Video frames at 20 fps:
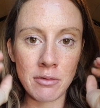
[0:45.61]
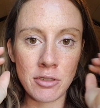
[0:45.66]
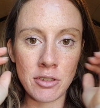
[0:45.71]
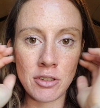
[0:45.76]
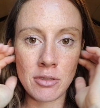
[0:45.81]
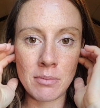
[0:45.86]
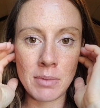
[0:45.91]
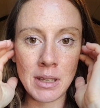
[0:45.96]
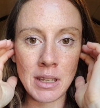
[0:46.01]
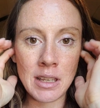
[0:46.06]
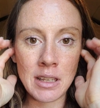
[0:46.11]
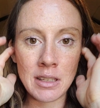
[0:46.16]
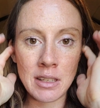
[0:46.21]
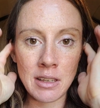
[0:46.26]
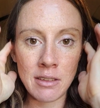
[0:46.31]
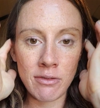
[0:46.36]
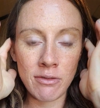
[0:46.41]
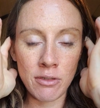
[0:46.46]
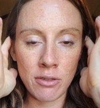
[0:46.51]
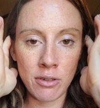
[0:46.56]
should be
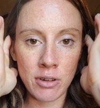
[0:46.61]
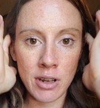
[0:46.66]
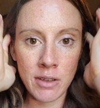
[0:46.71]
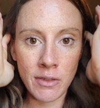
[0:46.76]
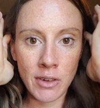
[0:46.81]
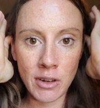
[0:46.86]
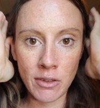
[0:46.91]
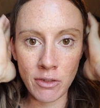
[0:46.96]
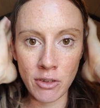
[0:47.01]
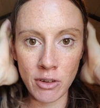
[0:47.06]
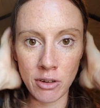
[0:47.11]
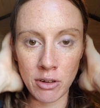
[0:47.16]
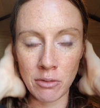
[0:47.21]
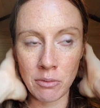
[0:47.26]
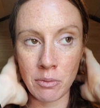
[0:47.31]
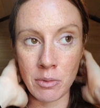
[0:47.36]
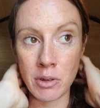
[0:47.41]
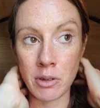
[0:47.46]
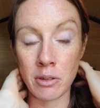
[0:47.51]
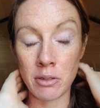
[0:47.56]
easy for even if you're
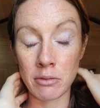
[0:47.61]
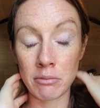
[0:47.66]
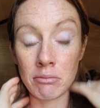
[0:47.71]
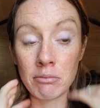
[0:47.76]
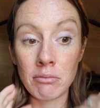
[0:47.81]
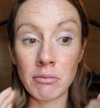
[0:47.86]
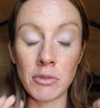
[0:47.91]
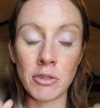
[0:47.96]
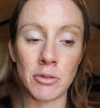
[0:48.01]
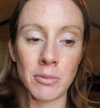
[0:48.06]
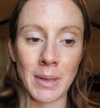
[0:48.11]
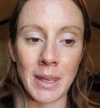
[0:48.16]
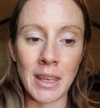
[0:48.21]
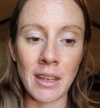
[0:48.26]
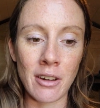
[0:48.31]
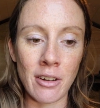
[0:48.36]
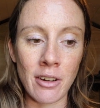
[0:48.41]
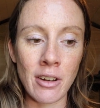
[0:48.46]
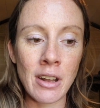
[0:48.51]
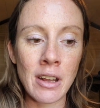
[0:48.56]
a real new
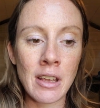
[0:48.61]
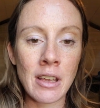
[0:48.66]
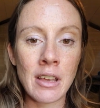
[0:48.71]
beginner,